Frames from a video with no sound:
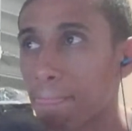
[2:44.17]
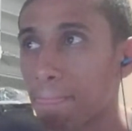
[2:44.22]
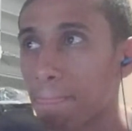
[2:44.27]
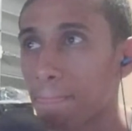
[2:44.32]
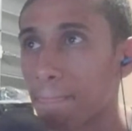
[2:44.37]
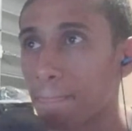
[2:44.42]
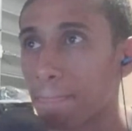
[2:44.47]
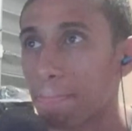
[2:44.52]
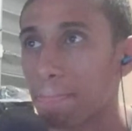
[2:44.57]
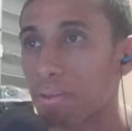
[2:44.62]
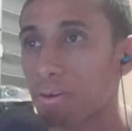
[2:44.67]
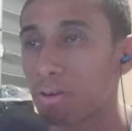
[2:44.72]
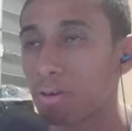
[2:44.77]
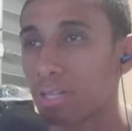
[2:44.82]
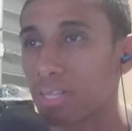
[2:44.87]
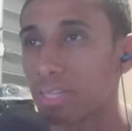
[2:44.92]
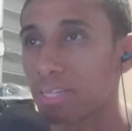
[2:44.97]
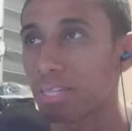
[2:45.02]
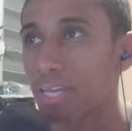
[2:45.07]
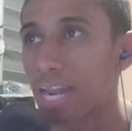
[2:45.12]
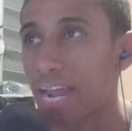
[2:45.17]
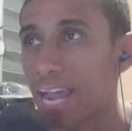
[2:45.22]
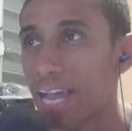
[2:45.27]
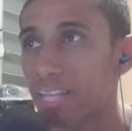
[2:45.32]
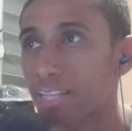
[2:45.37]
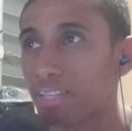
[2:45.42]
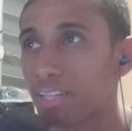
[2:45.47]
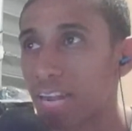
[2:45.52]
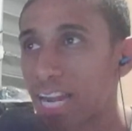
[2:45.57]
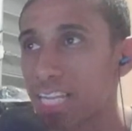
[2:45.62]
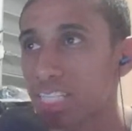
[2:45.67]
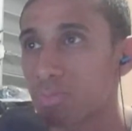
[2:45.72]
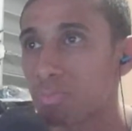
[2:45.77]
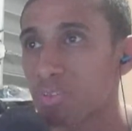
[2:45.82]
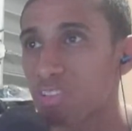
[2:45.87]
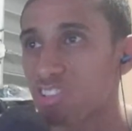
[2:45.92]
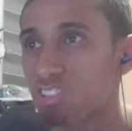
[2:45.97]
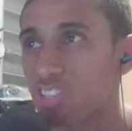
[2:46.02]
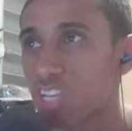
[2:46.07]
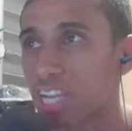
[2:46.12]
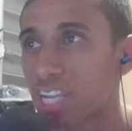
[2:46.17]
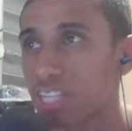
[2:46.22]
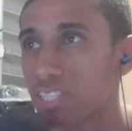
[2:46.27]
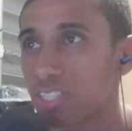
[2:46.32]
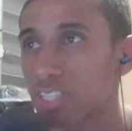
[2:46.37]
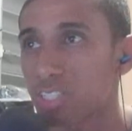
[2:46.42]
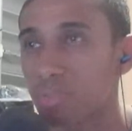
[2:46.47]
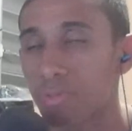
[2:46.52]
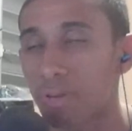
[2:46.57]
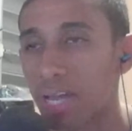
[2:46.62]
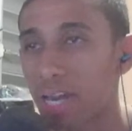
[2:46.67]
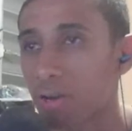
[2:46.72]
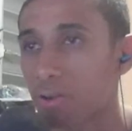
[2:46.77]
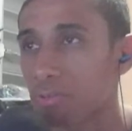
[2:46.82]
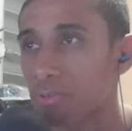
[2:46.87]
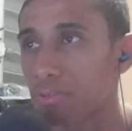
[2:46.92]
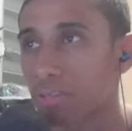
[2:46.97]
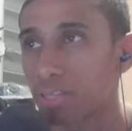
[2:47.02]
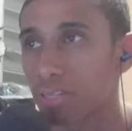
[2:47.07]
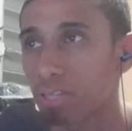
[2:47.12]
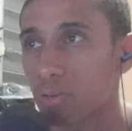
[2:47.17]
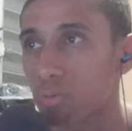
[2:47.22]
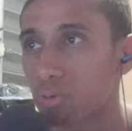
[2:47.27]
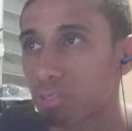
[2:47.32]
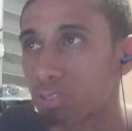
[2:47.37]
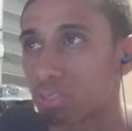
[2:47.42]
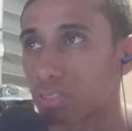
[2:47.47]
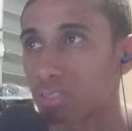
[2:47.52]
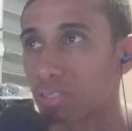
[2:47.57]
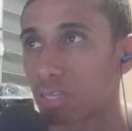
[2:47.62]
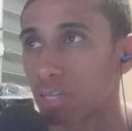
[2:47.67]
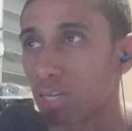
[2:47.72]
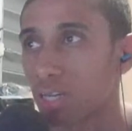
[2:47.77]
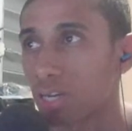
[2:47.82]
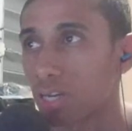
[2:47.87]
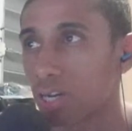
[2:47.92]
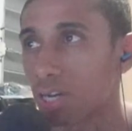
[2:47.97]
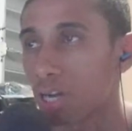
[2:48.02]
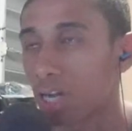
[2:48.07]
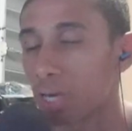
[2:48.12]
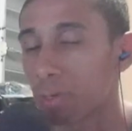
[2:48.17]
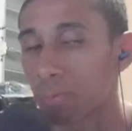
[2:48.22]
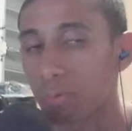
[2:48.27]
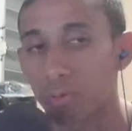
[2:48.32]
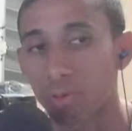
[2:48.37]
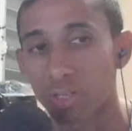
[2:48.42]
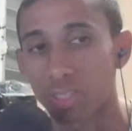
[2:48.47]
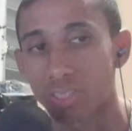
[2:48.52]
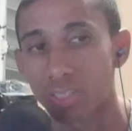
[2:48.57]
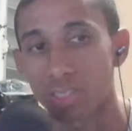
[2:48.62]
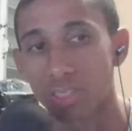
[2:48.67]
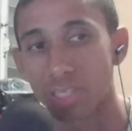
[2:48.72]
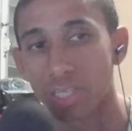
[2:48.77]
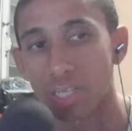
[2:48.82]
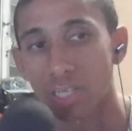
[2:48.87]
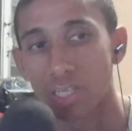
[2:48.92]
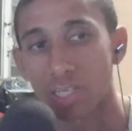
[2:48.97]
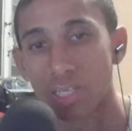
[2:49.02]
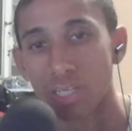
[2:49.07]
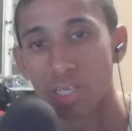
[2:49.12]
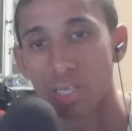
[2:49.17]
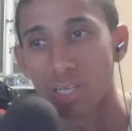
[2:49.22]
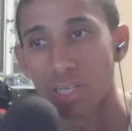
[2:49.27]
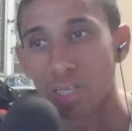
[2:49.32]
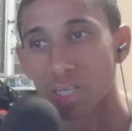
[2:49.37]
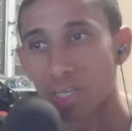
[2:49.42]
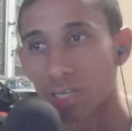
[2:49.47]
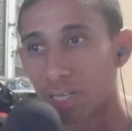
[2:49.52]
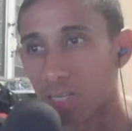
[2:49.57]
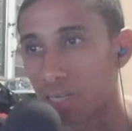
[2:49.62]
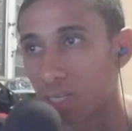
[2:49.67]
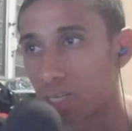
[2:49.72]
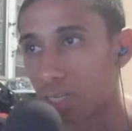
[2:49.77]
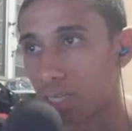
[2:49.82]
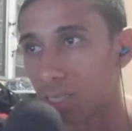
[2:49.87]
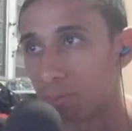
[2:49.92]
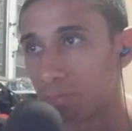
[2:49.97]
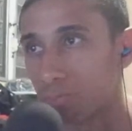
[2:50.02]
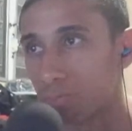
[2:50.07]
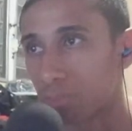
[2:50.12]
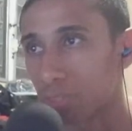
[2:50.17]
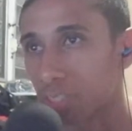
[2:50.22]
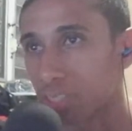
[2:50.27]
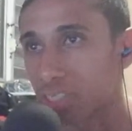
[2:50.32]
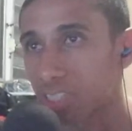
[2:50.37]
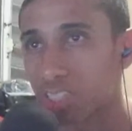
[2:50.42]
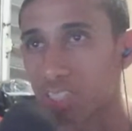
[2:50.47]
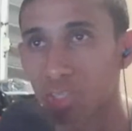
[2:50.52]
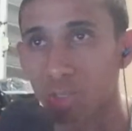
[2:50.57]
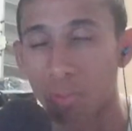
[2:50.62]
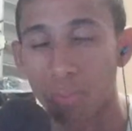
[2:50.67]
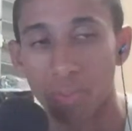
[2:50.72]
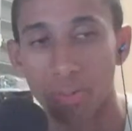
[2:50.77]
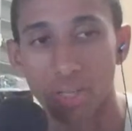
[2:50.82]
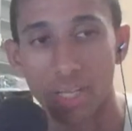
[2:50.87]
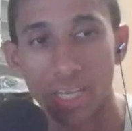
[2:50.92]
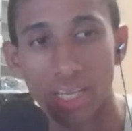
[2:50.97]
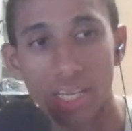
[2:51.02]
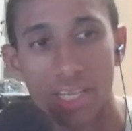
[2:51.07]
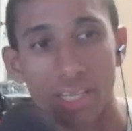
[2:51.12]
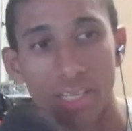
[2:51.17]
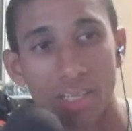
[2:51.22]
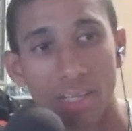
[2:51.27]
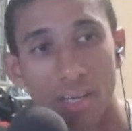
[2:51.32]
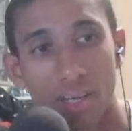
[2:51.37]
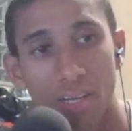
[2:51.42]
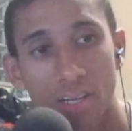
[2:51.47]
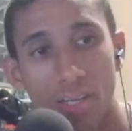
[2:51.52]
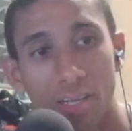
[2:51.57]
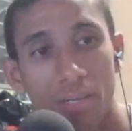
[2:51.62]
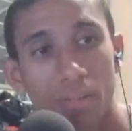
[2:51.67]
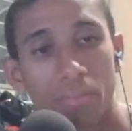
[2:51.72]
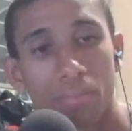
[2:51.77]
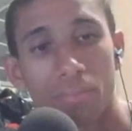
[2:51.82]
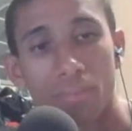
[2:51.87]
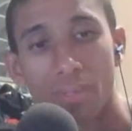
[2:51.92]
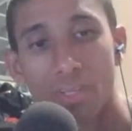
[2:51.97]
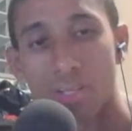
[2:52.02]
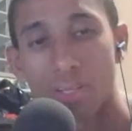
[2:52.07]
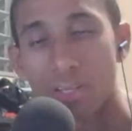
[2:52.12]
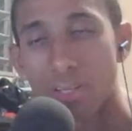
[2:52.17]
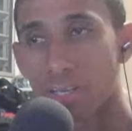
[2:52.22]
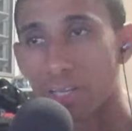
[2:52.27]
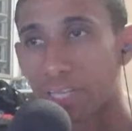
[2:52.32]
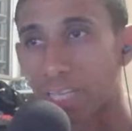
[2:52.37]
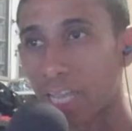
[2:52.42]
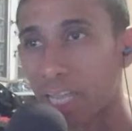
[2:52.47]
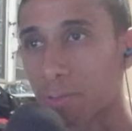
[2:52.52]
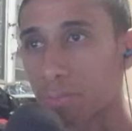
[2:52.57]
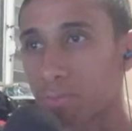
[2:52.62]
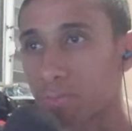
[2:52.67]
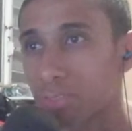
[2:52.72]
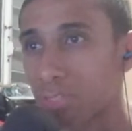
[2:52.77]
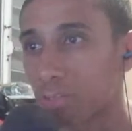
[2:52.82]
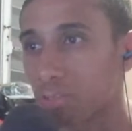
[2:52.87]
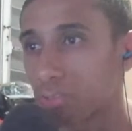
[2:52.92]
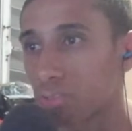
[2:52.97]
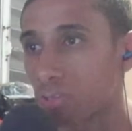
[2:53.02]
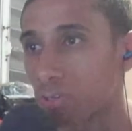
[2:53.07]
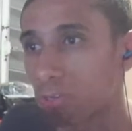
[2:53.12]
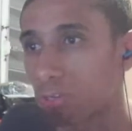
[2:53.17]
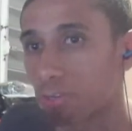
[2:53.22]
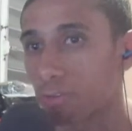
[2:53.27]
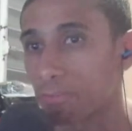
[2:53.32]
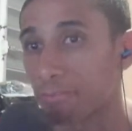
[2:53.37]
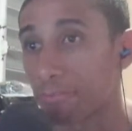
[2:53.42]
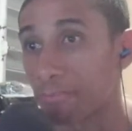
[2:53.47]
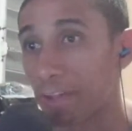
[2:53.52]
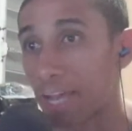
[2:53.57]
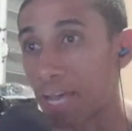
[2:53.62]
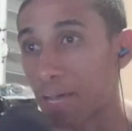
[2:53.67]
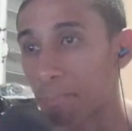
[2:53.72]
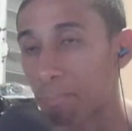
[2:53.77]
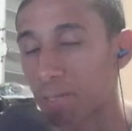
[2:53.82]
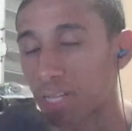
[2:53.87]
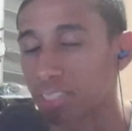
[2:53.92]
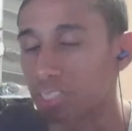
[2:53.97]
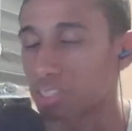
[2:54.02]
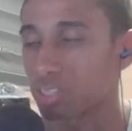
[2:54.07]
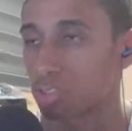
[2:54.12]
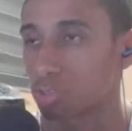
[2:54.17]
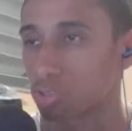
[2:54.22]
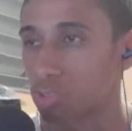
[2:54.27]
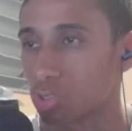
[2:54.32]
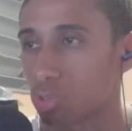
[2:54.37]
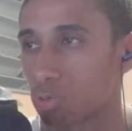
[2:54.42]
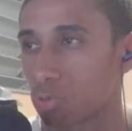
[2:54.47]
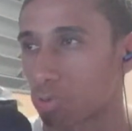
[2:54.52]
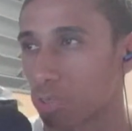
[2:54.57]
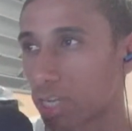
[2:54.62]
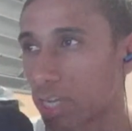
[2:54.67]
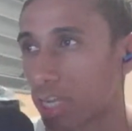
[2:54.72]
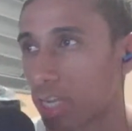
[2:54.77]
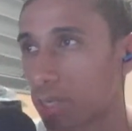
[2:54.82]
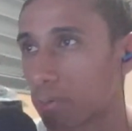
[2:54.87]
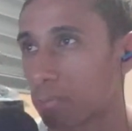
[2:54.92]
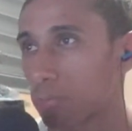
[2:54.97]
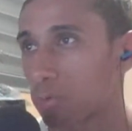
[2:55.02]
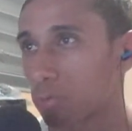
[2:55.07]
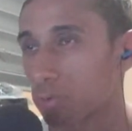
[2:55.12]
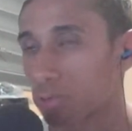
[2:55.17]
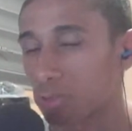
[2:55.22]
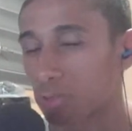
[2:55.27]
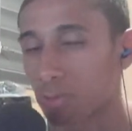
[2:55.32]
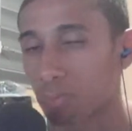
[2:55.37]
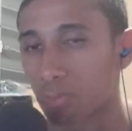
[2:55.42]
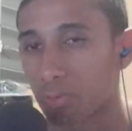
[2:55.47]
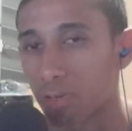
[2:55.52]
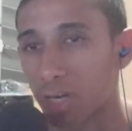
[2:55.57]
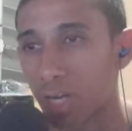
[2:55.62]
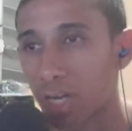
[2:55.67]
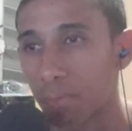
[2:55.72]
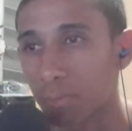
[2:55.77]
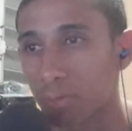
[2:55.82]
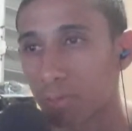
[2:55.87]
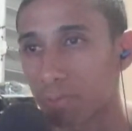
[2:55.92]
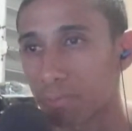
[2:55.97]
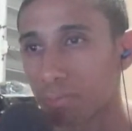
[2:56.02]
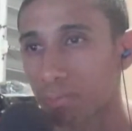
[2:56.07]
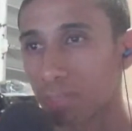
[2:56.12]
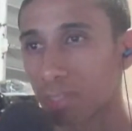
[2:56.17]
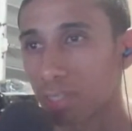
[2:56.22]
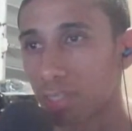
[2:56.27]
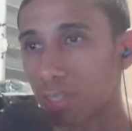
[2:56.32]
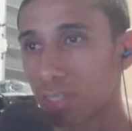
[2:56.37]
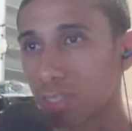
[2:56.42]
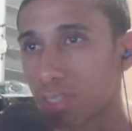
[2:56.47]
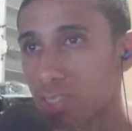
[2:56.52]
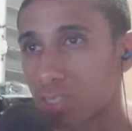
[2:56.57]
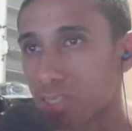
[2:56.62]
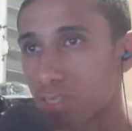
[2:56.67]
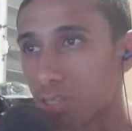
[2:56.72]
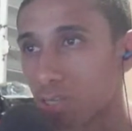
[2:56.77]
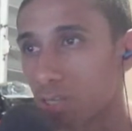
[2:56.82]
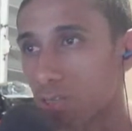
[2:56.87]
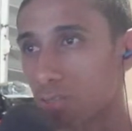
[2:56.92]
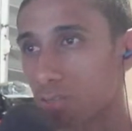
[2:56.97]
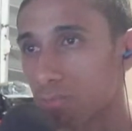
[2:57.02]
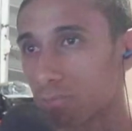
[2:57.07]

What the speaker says: there has been changes, but I don't think there was upgrades there. You could still play games on their fat PlayStation 2 game with no problem. So